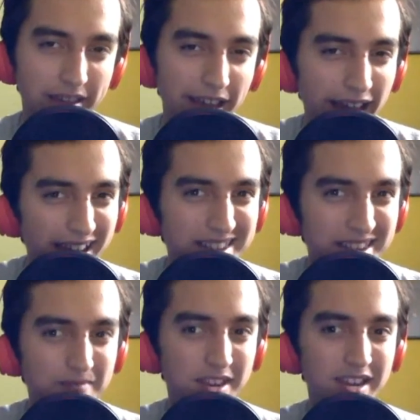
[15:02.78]

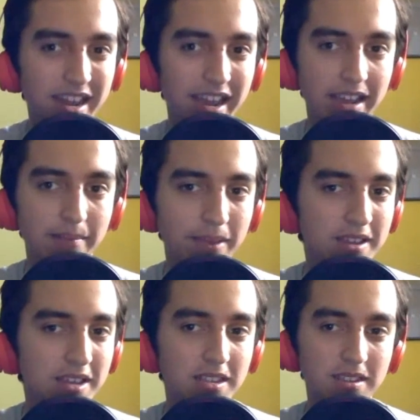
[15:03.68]

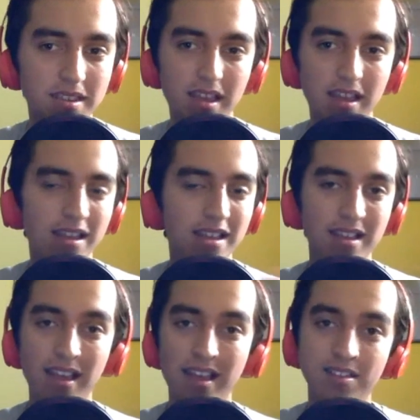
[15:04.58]
because
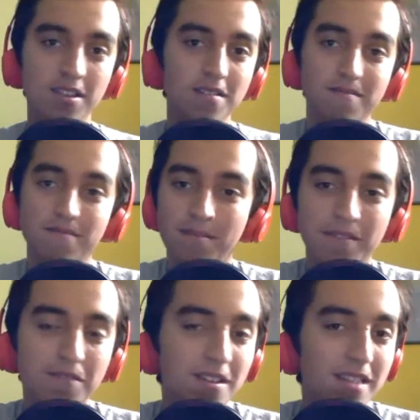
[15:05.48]
for
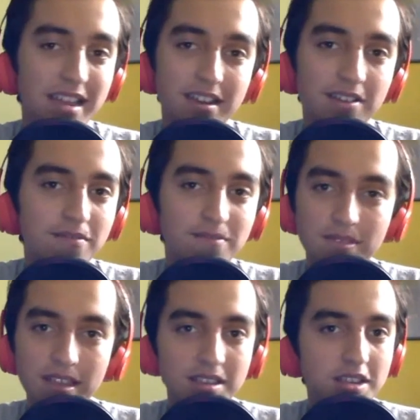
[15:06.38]
all I know,
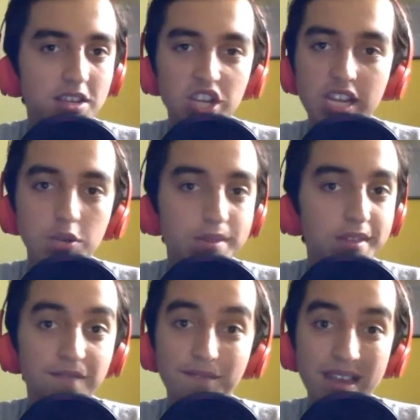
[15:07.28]
things can change
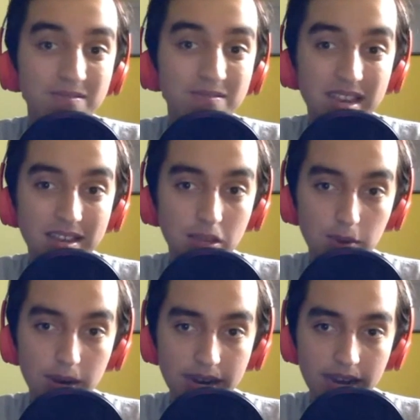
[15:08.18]
within 5 seconds
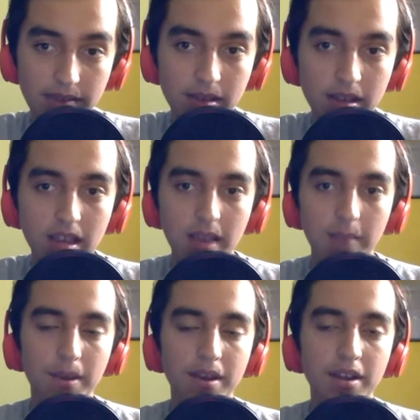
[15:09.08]
right now.
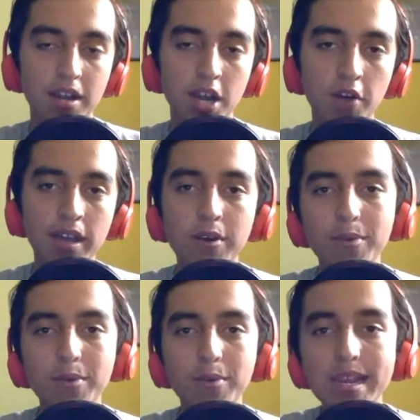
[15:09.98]
But knowing what
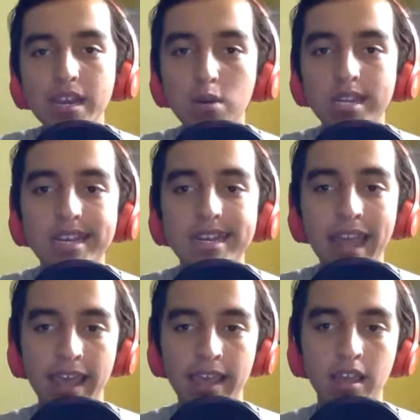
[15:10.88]
we know
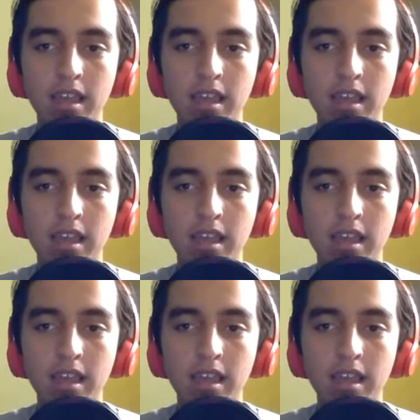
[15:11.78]
today,